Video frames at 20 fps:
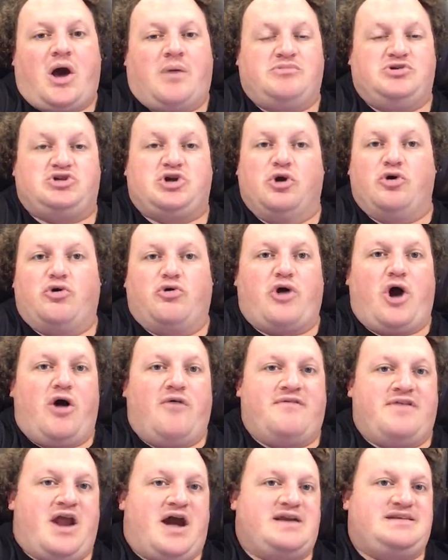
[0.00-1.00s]
Just Google
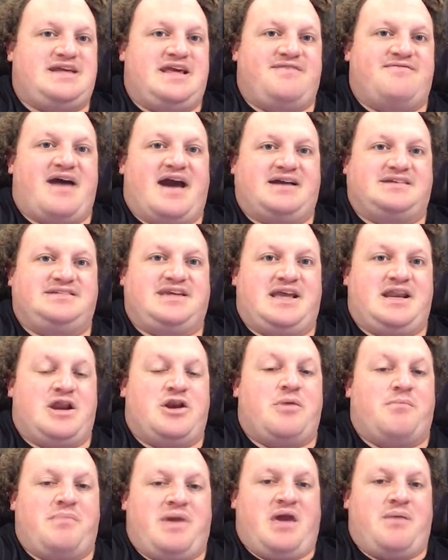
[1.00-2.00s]
COVID-19 vaccine in
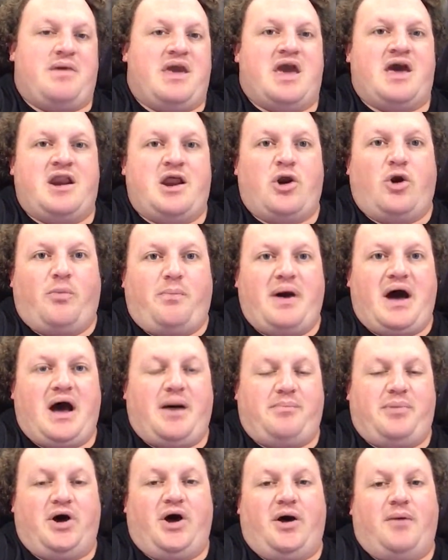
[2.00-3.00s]
Namibia, and it'll
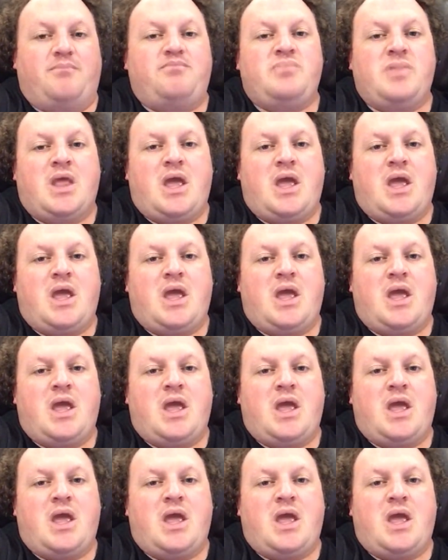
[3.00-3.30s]
pop up.